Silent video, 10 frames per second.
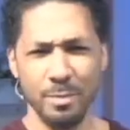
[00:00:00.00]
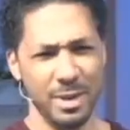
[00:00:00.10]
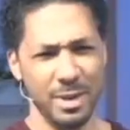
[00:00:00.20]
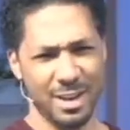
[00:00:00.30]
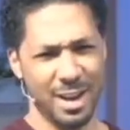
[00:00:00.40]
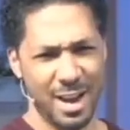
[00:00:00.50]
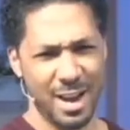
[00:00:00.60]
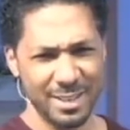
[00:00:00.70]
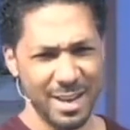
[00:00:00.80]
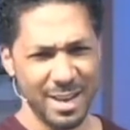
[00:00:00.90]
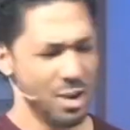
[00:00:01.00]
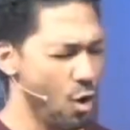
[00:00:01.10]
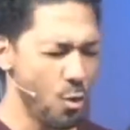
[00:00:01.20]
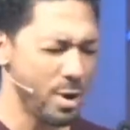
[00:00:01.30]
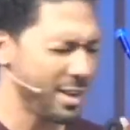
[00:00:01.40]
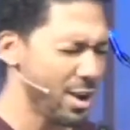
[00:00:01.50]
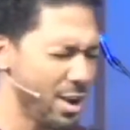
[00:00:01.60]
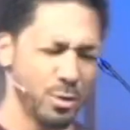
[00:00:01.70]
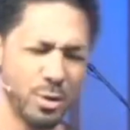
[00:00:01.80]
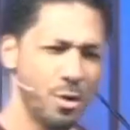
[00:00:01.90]
be to God. No one
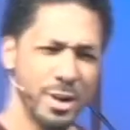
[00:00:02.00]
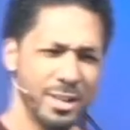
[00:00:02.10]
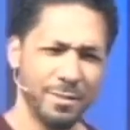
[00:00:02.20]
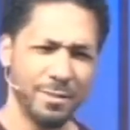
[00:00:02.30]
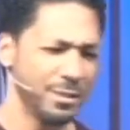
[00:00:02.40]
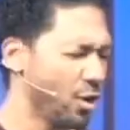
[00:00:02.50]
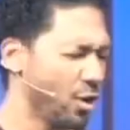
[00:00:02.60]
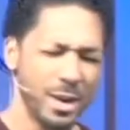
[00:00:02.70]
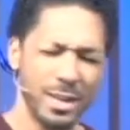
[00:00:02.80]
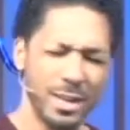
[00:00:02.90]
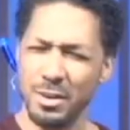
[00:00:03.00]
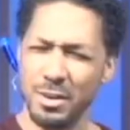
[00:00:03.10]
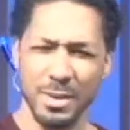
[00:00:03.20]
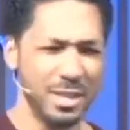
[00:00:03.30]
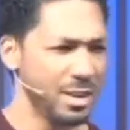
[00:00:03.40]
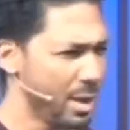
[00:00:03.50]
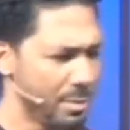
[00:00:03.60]
here will know any difference. No one is going to be there maybe